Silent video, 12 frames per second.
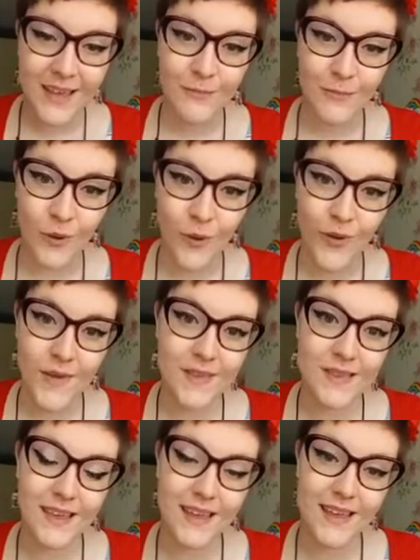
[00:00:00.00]
because
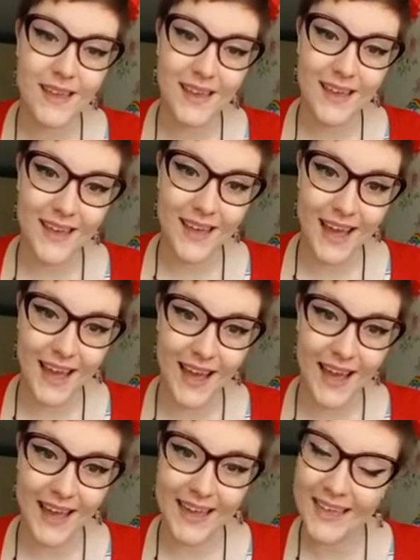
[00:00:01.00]

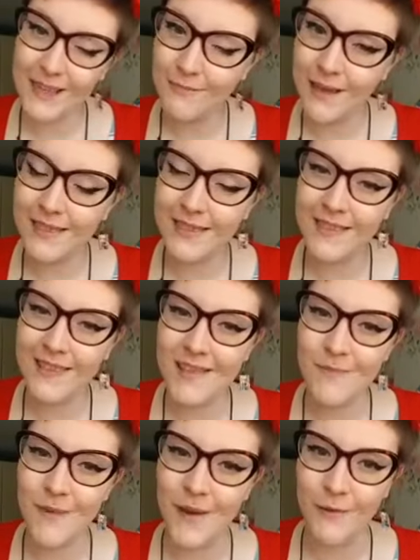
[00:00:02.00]
I can imagine
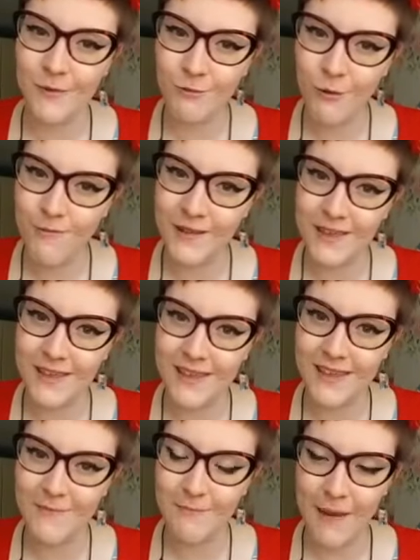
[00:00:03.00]
this book was probably
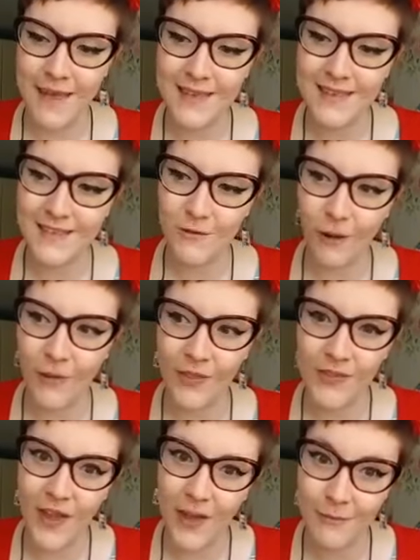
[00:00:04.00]
based around the
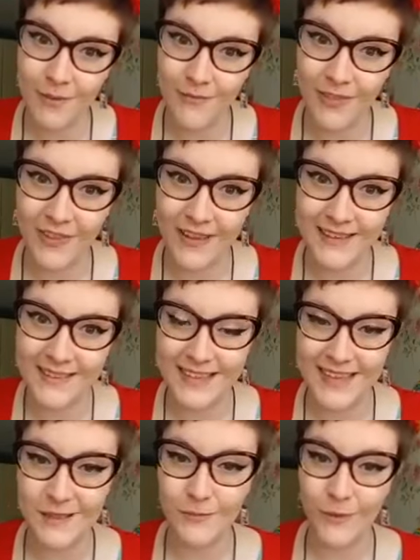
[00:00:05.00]
times of the
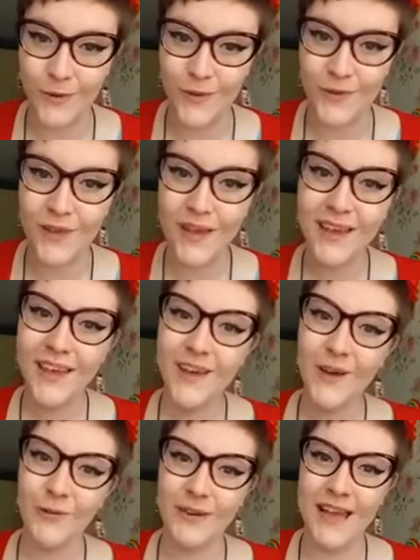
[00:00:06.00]
90s, because
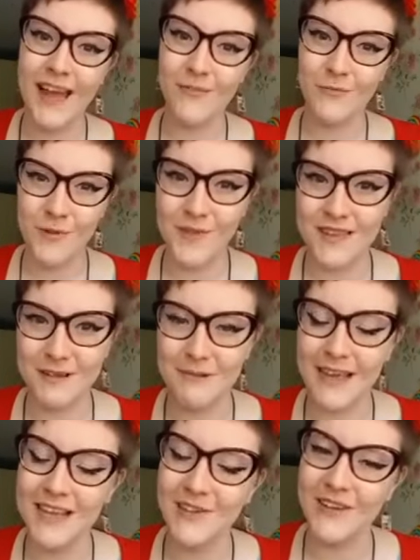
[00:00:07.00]
we have music
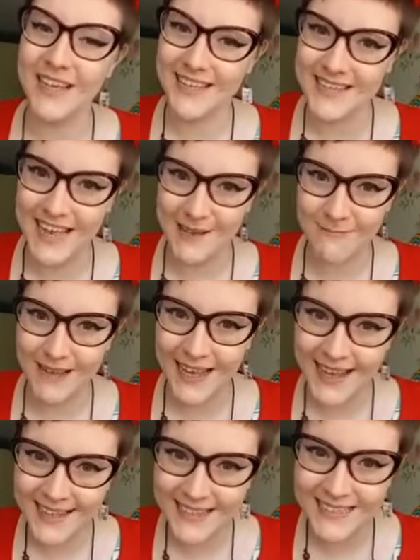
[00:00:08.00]
played on cassette
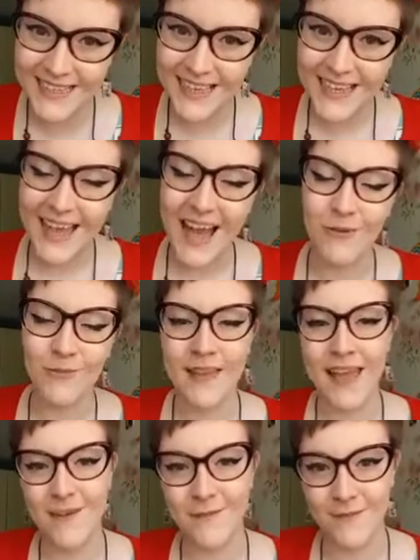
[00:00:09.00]
players and we have